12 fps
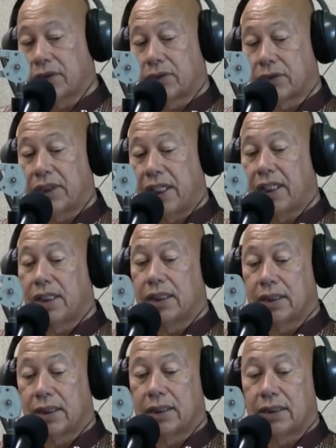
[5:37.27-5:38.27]

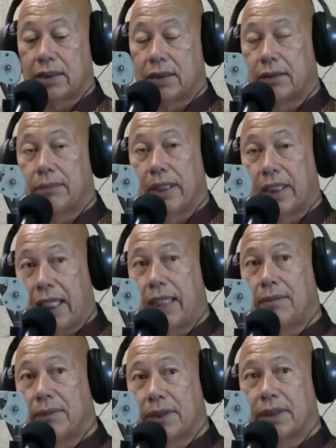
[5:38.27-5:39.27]
Noriega
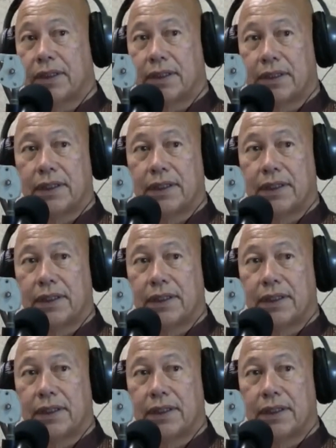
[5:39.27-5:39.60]
became the